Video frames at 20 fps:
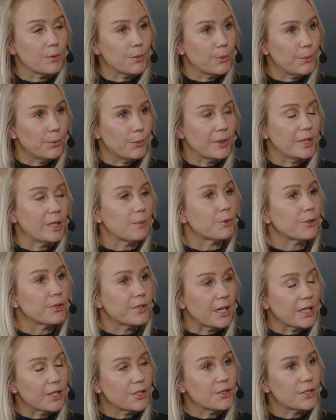with the
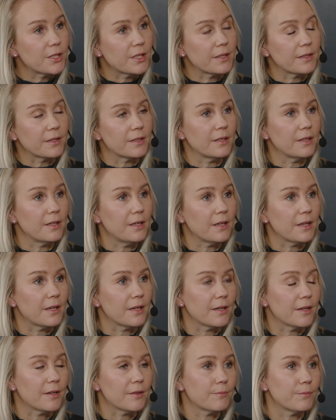production
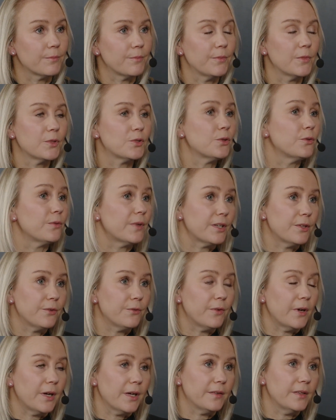to
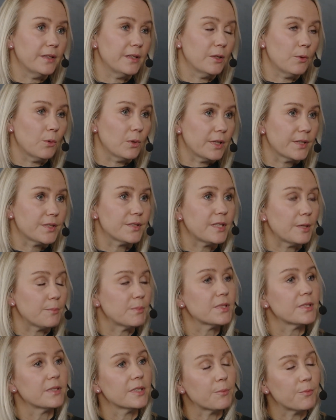verify all the
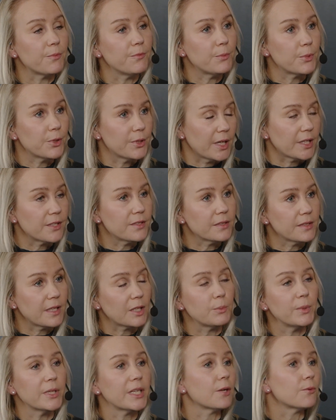steps in the production,
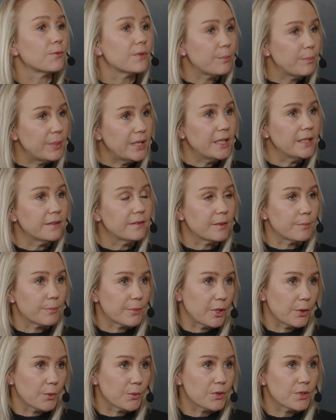that we can repeat the
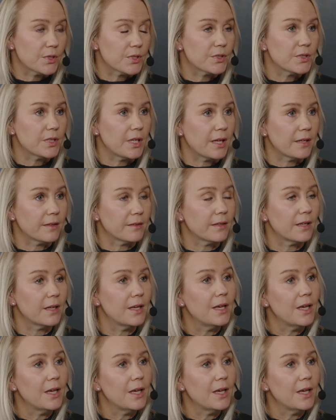process and